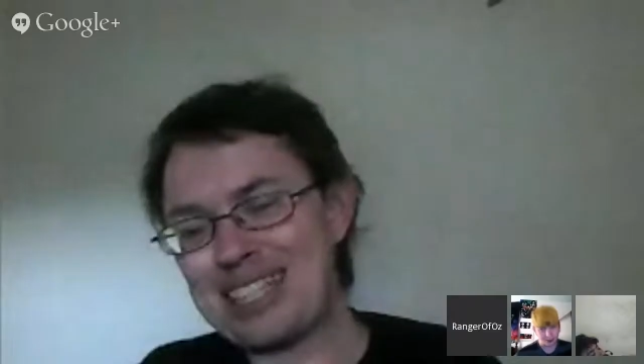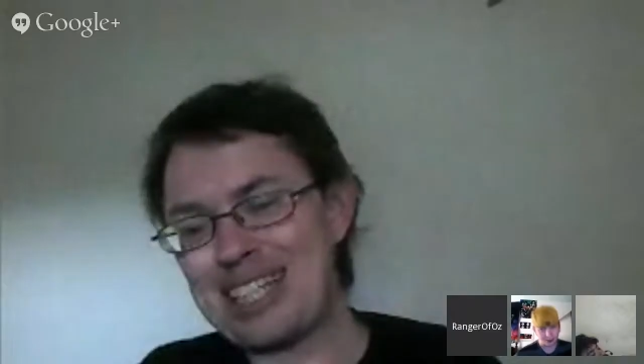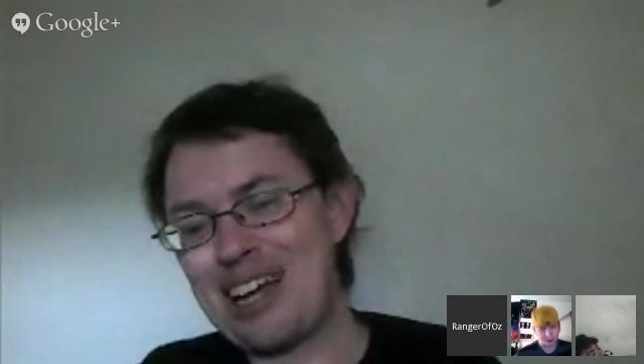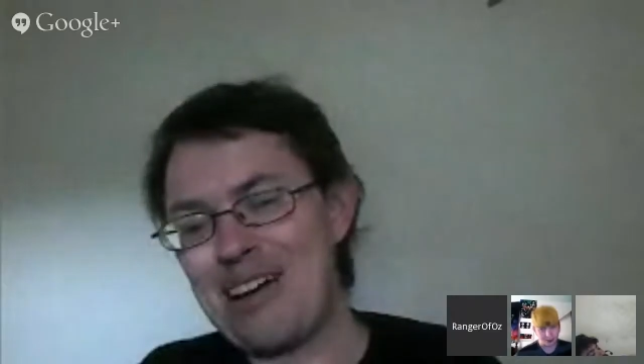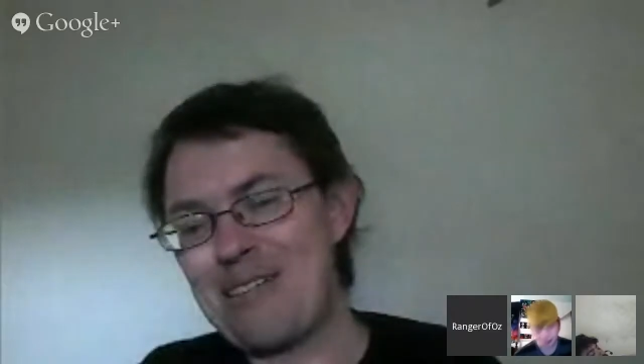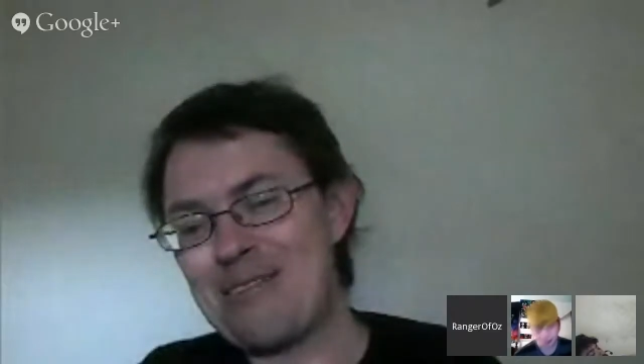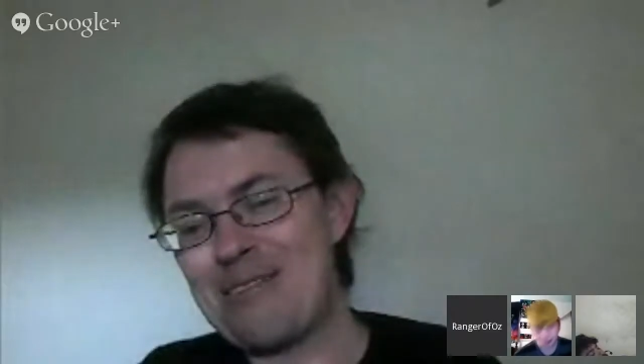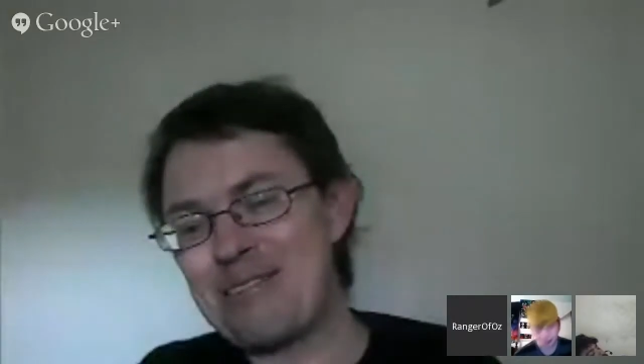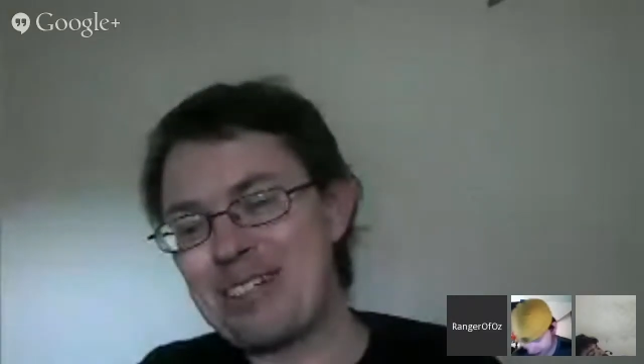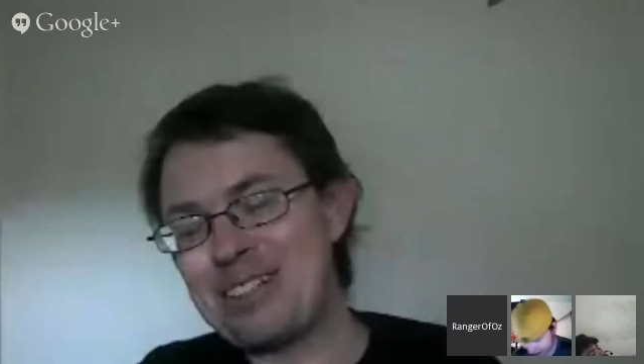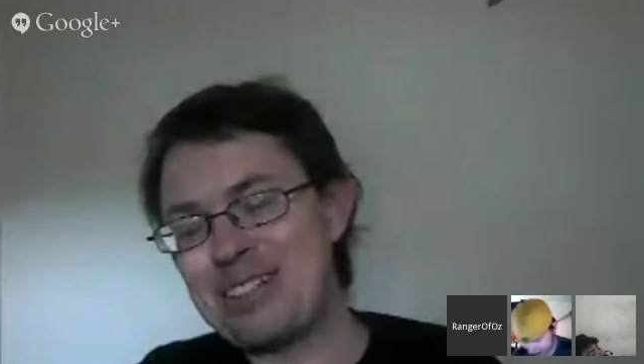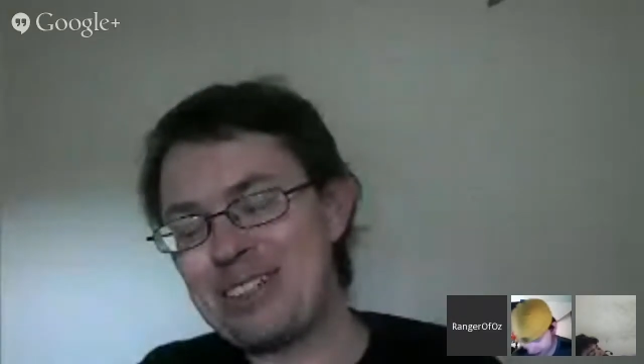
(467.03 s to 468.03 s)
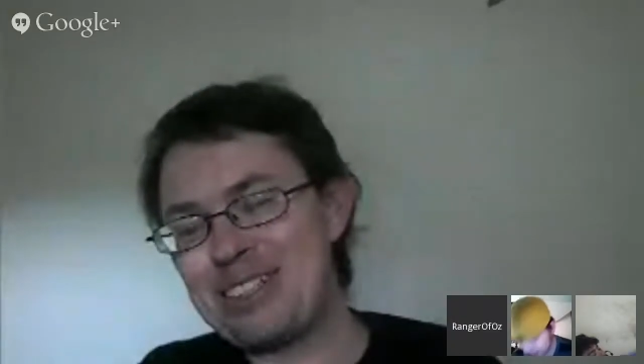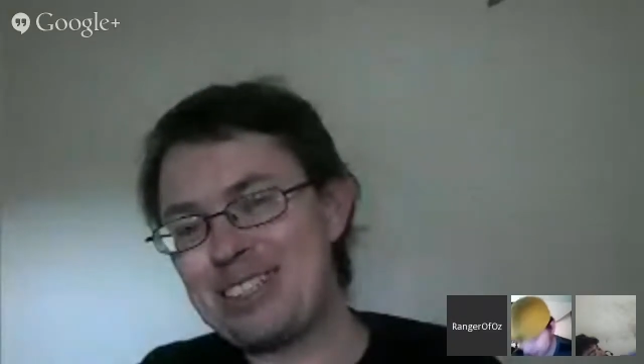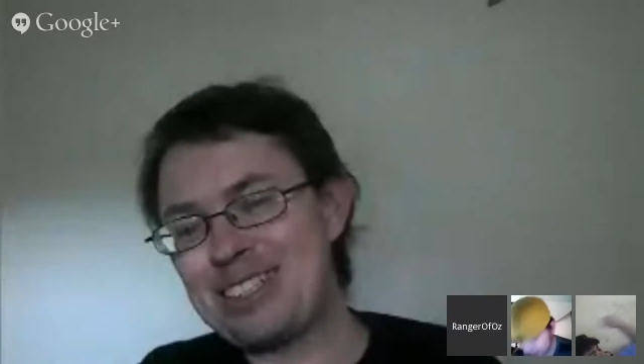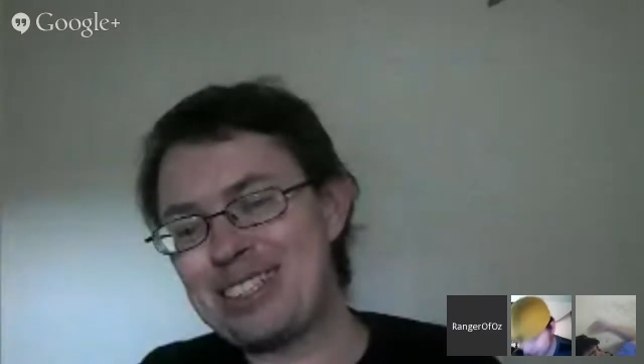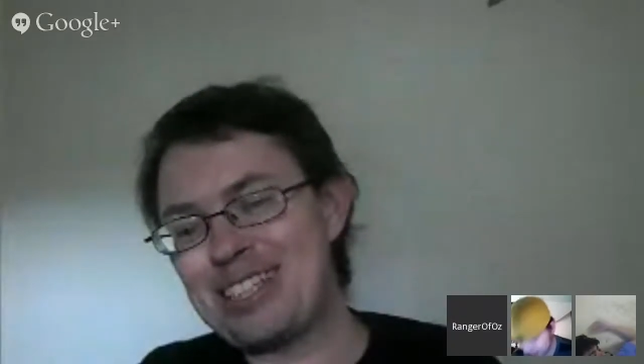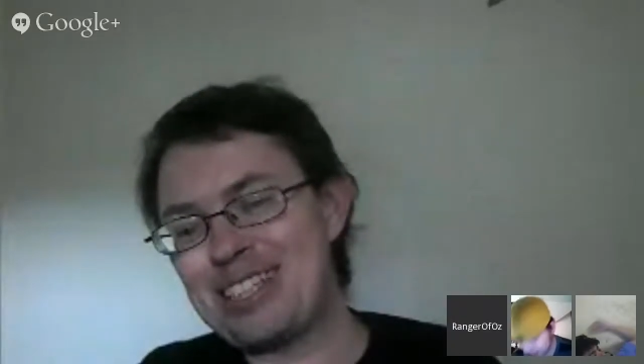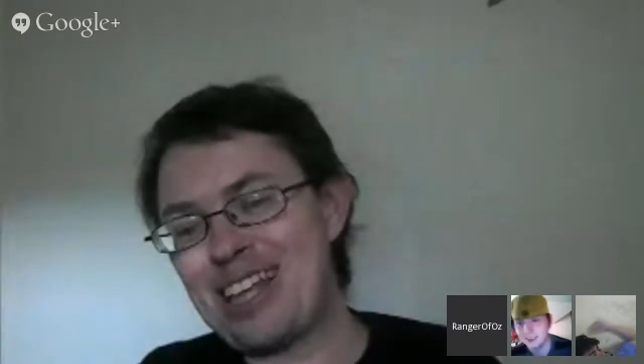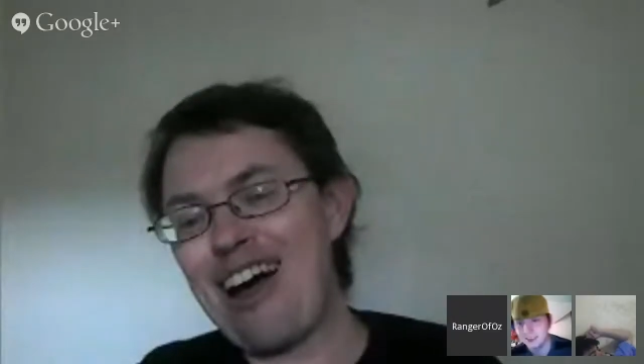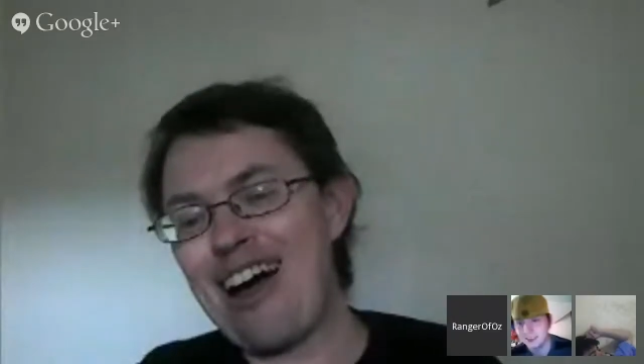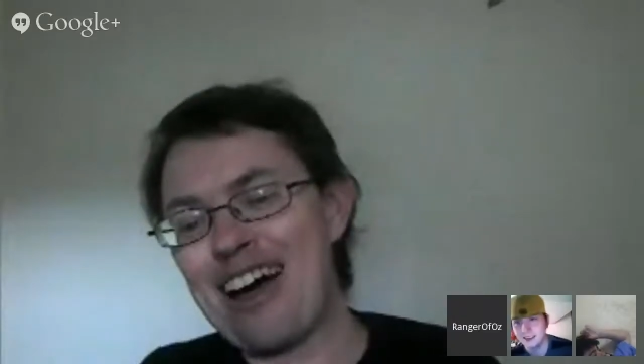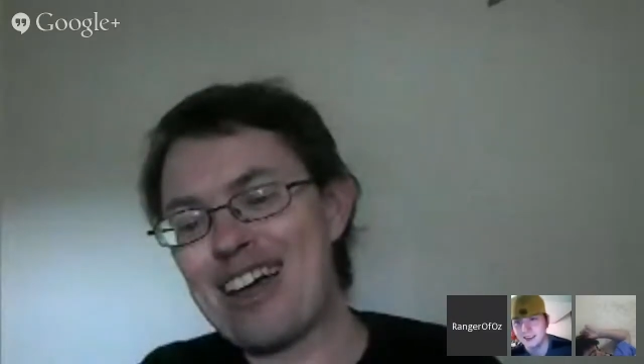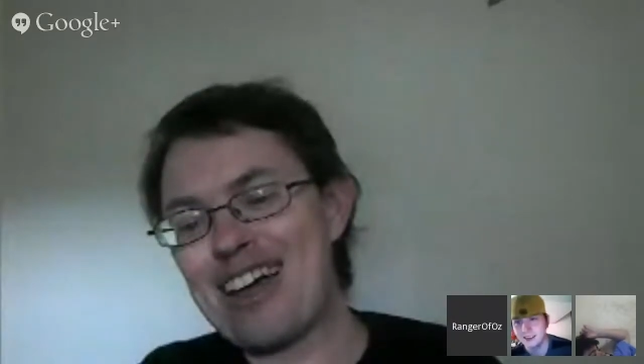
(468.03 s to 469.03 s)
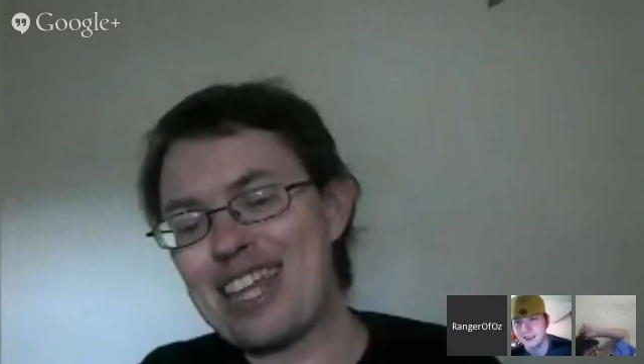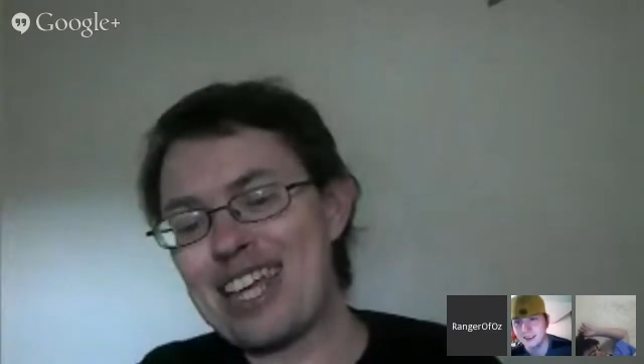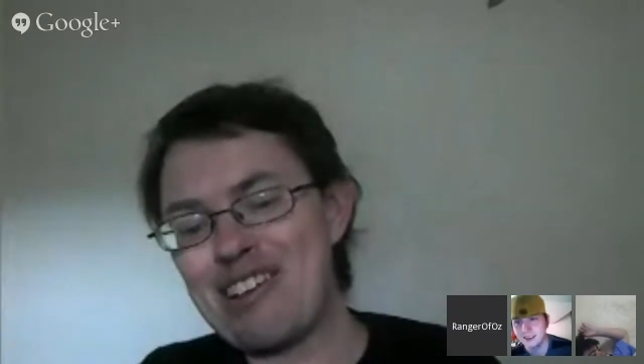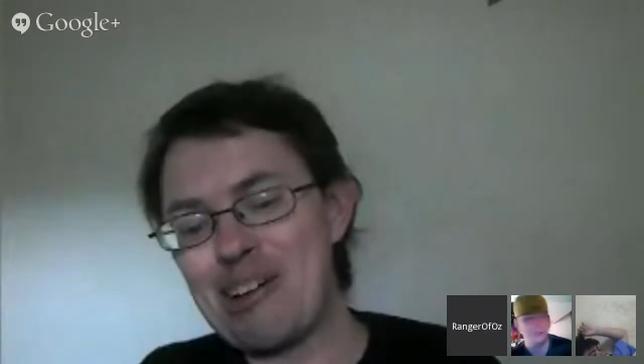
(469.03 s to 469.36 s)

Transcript: yeah, so I